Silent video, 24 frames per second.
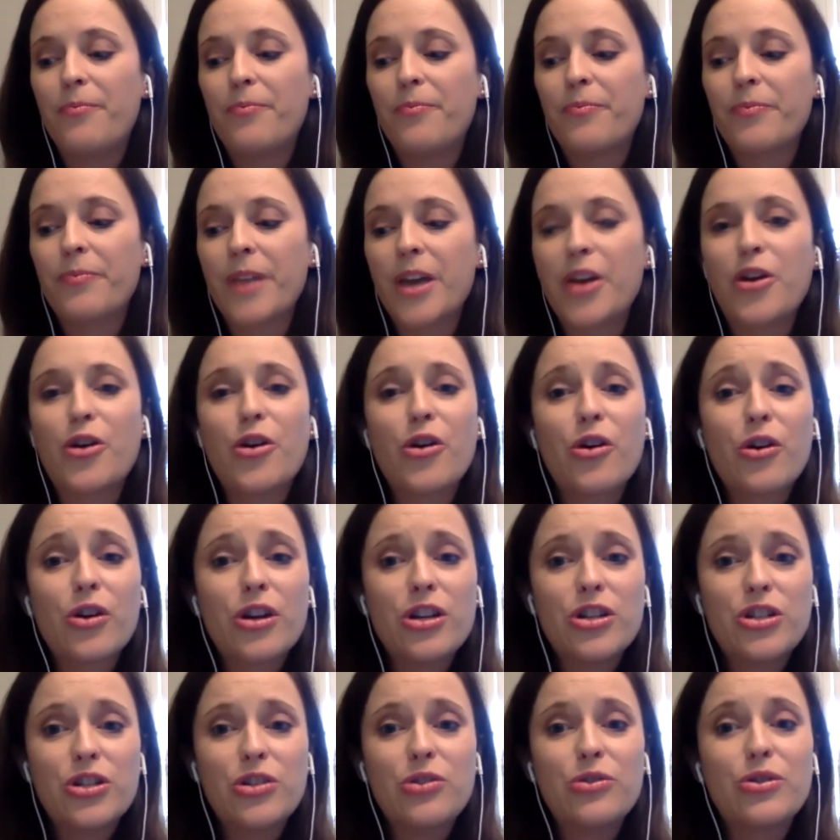
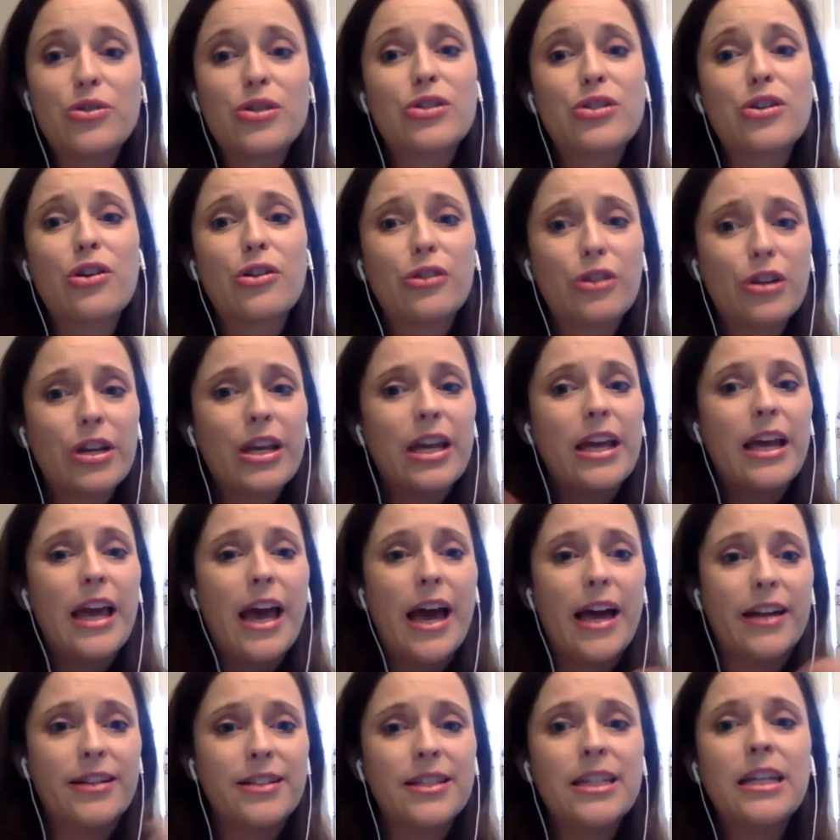encourage you to start looking
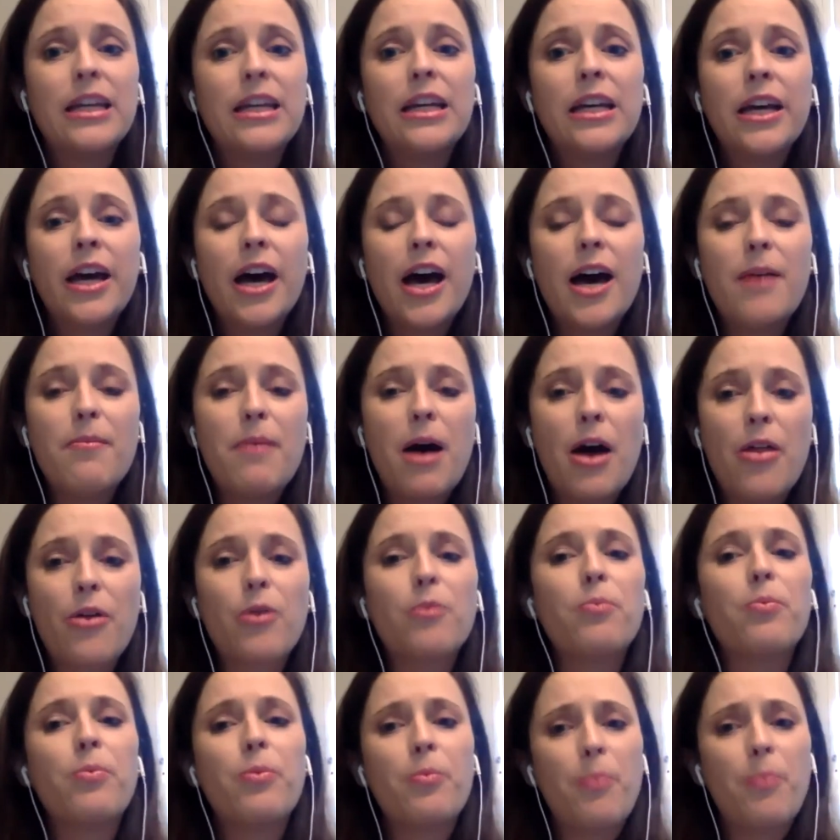at
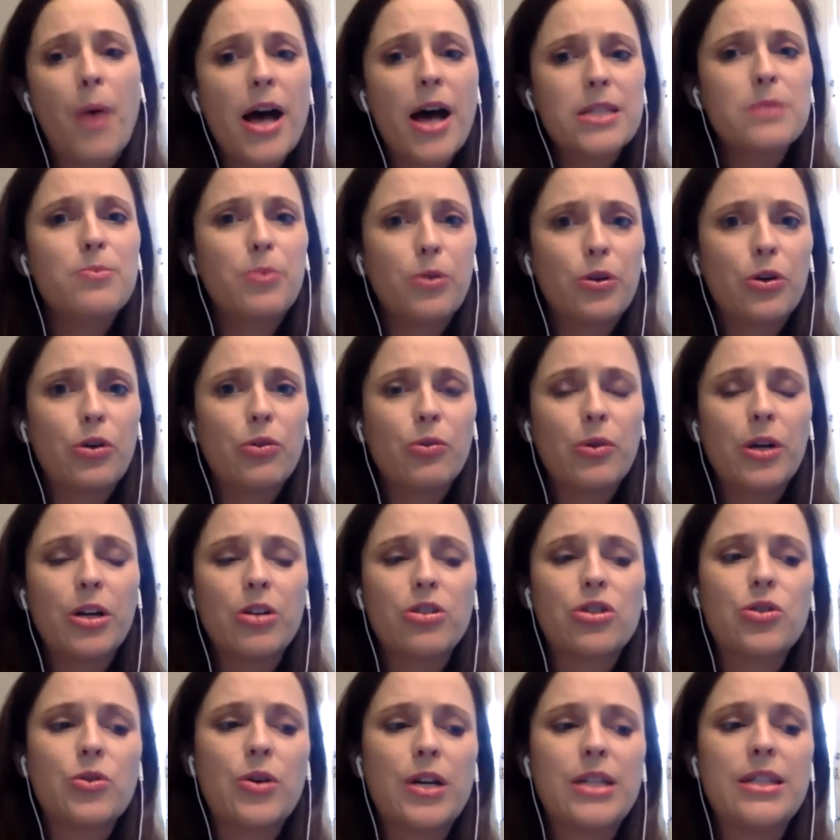other possible career
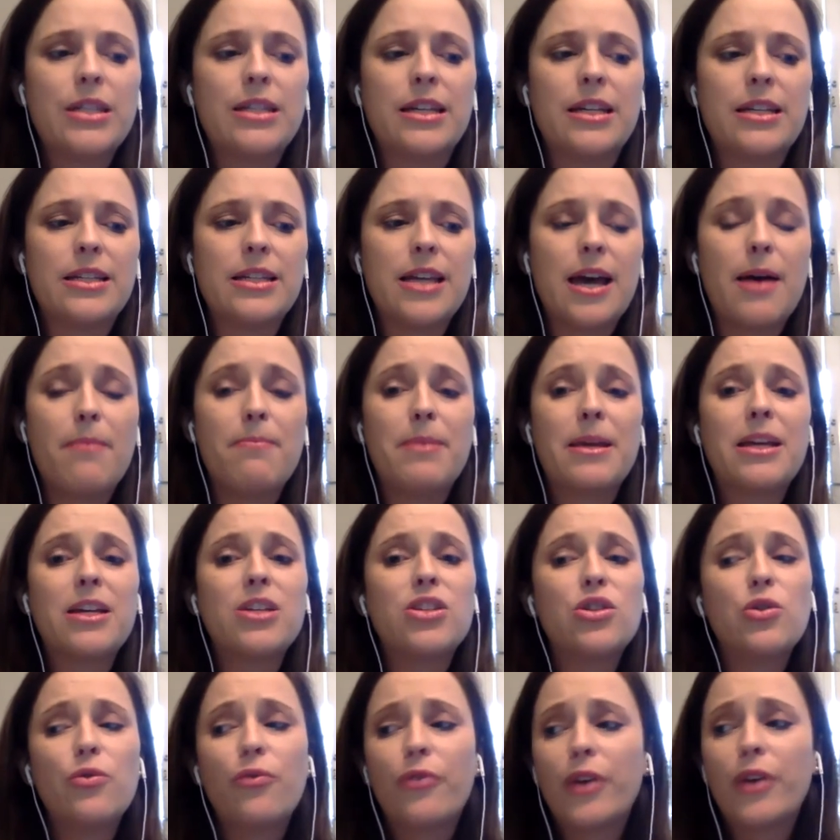choices,
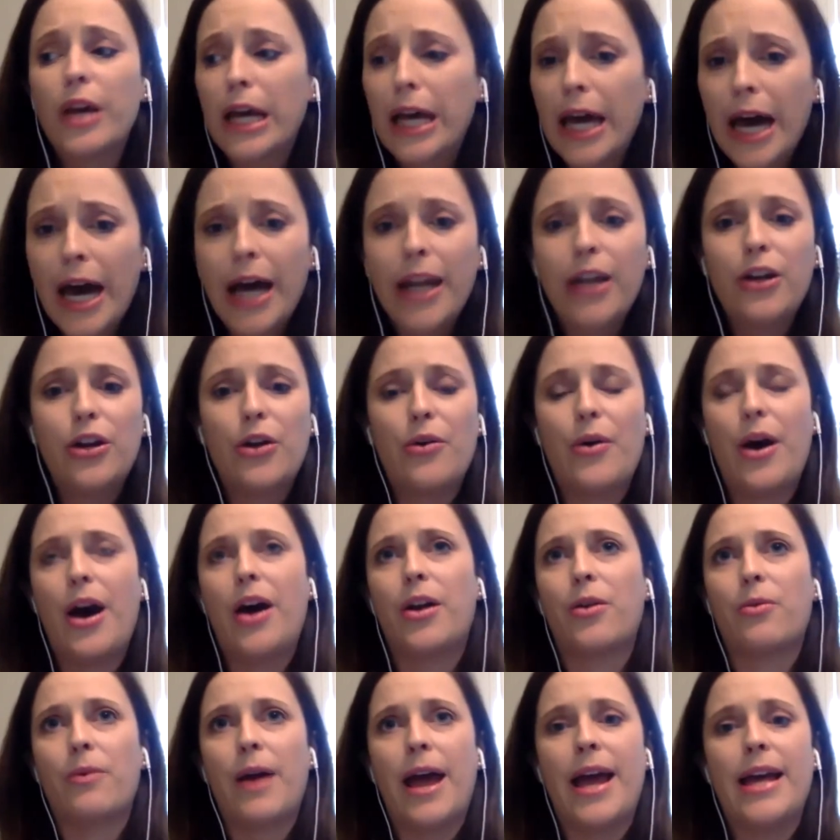because you've got to know how
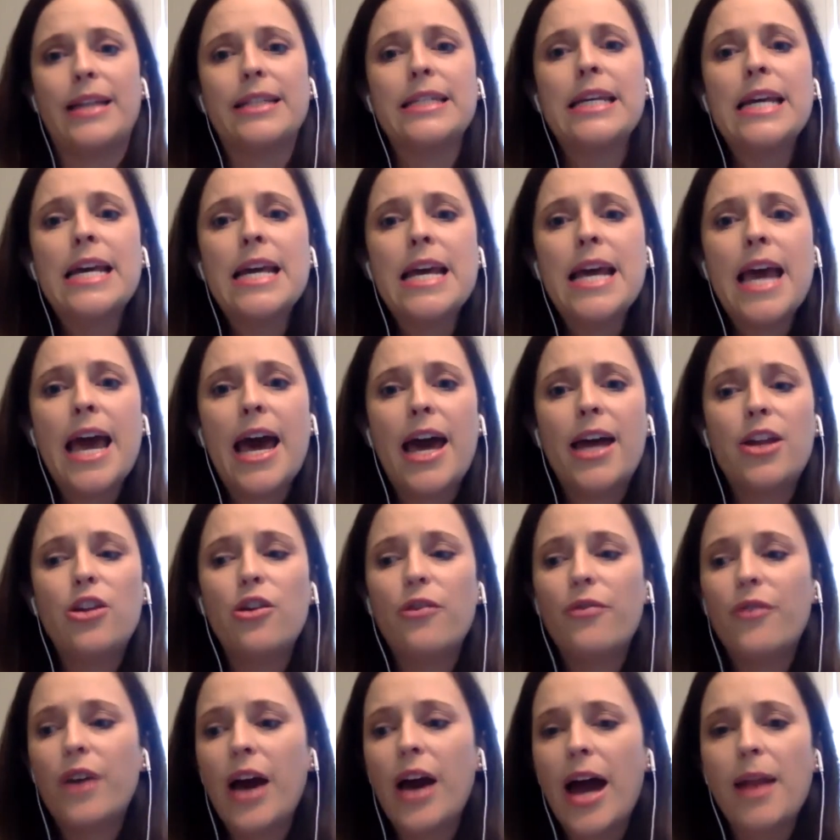to write, and
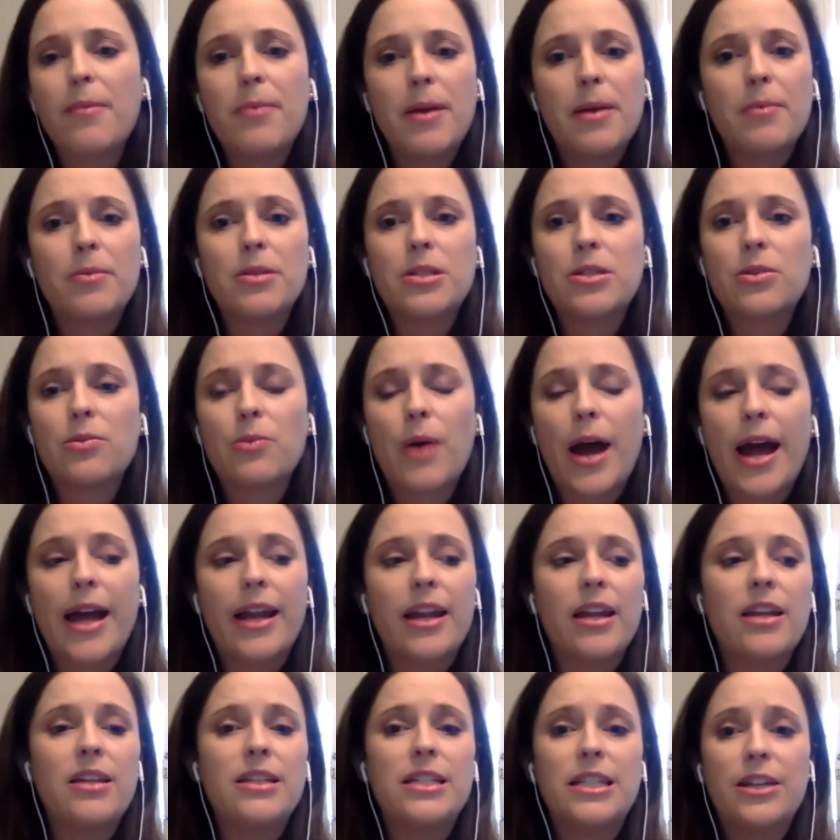you've got to be able to write
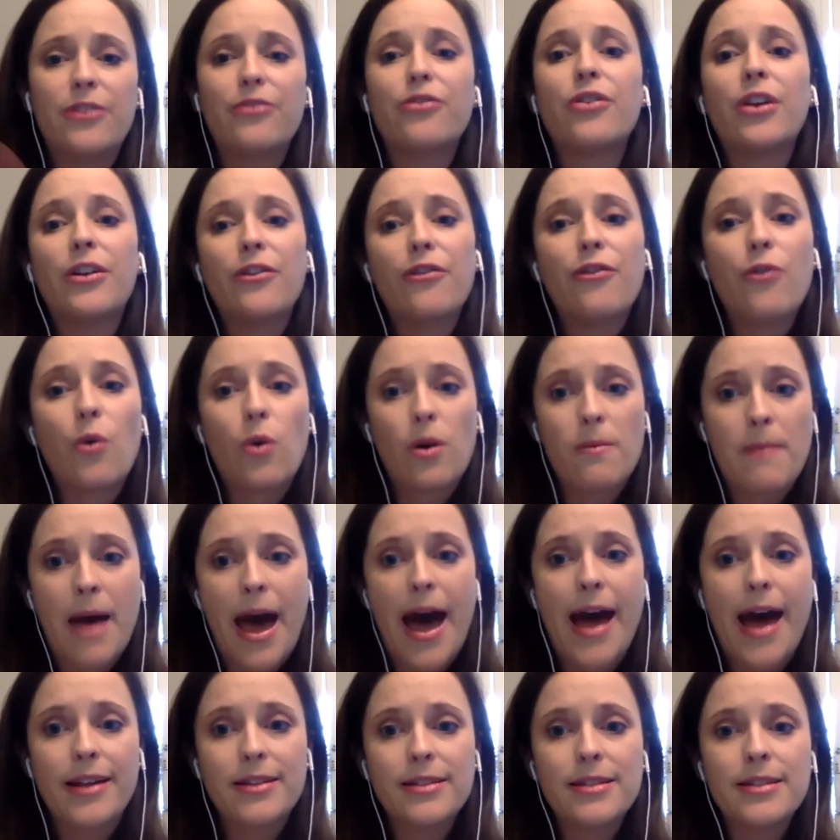in different
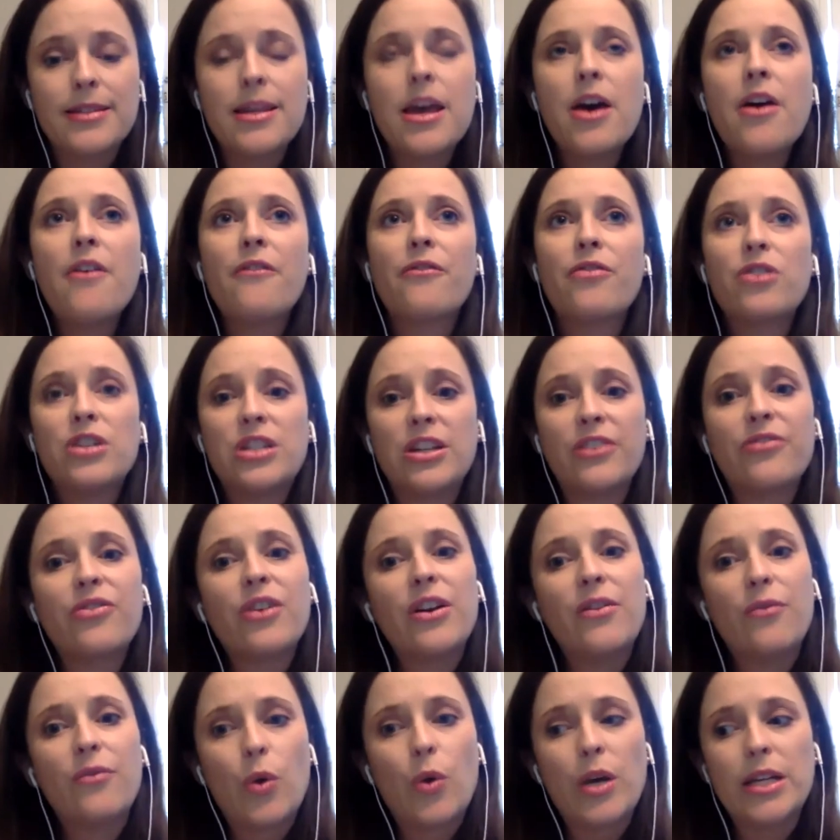formats for
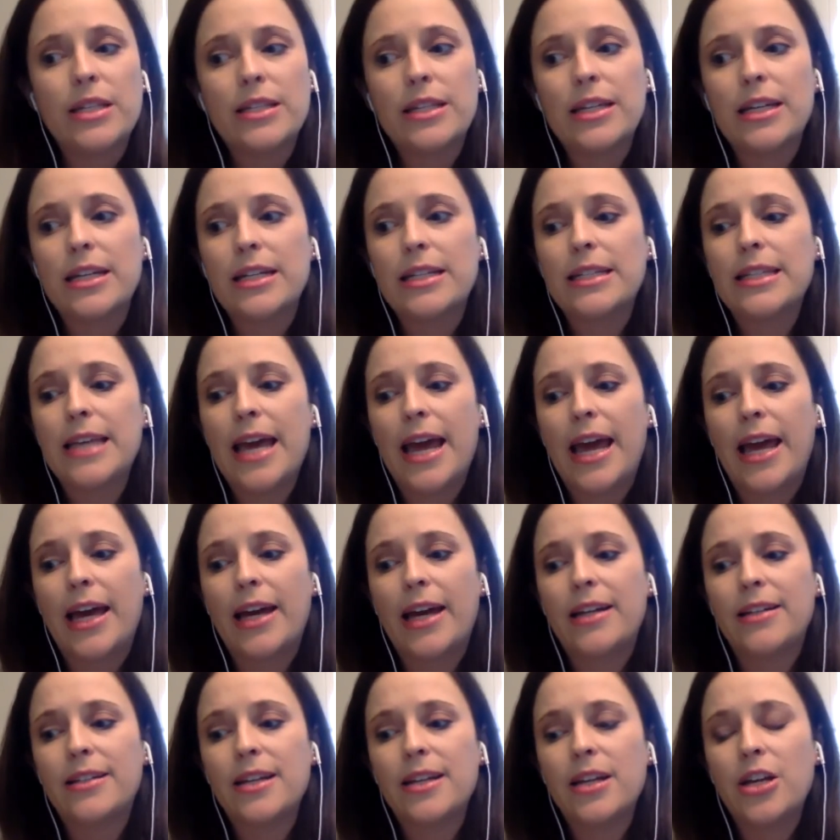different voices.
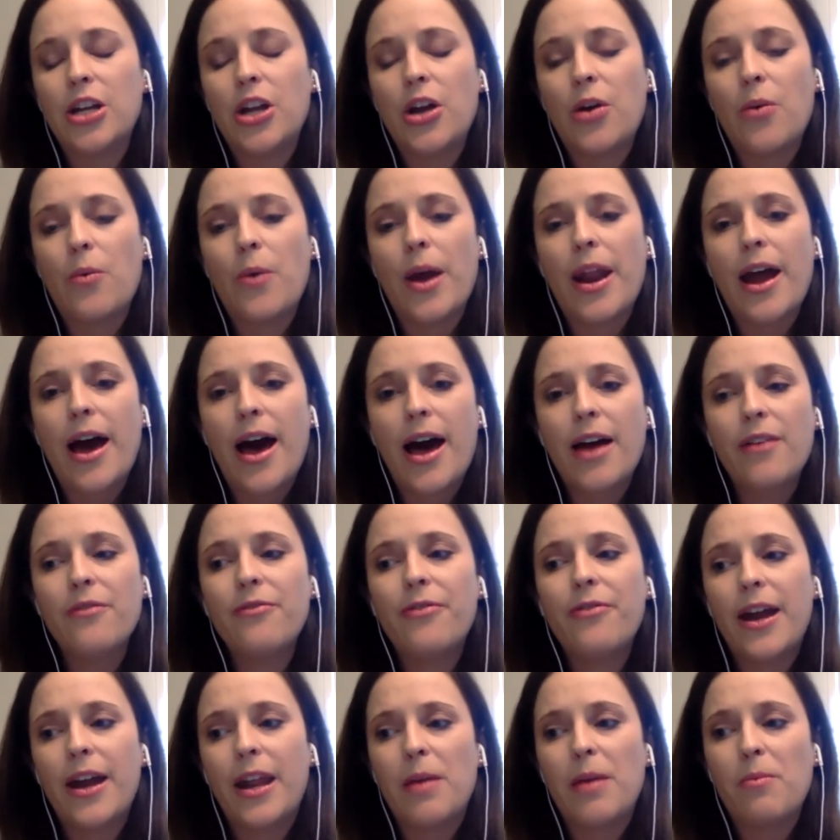And, what I'm
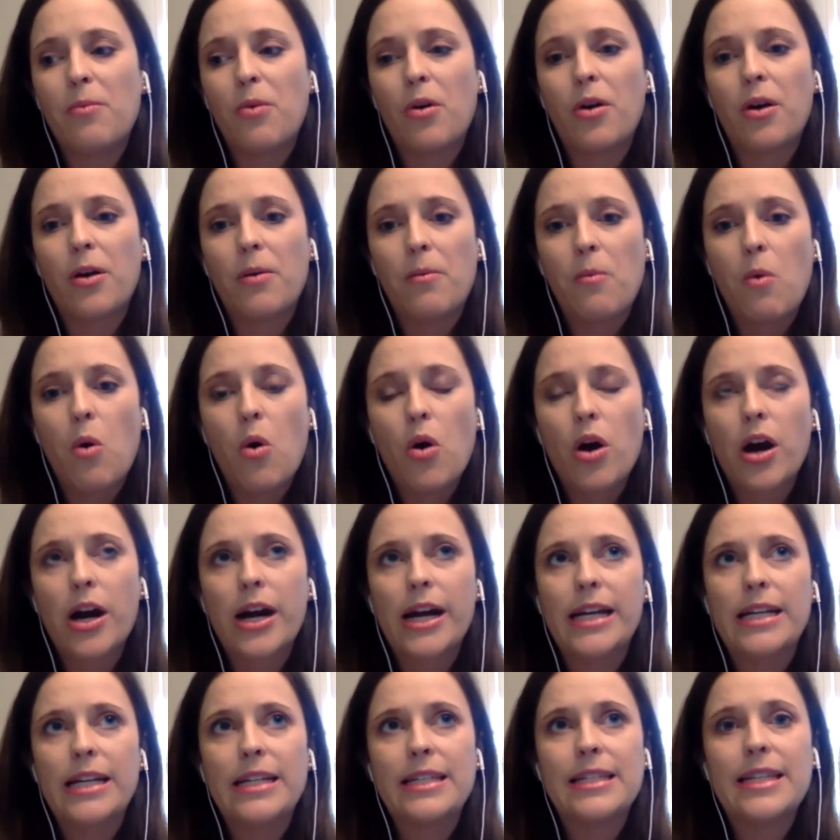finding more and more
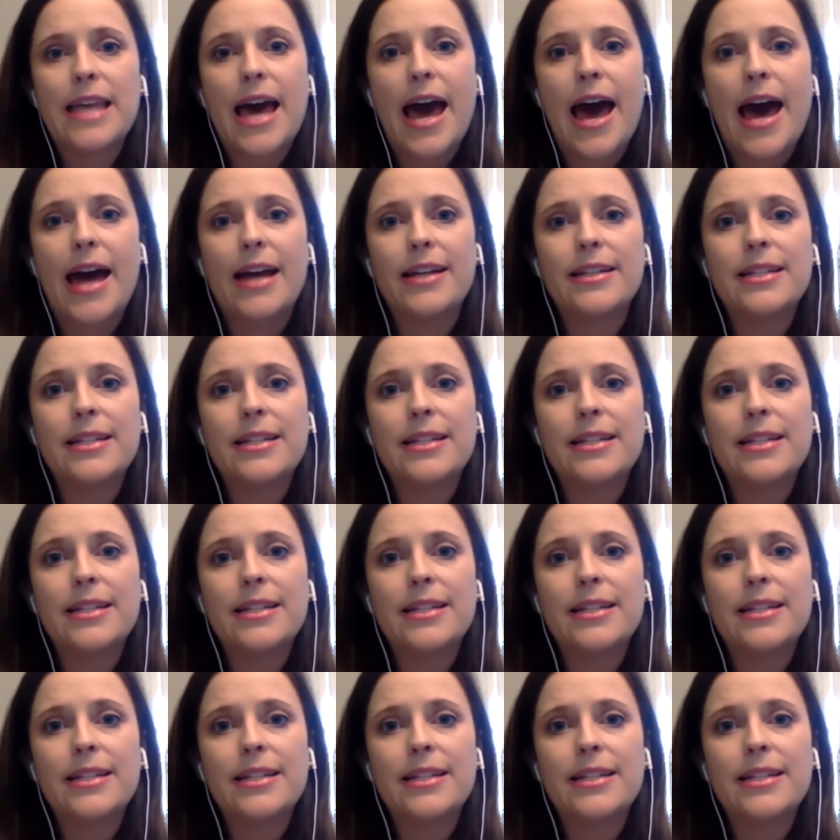is that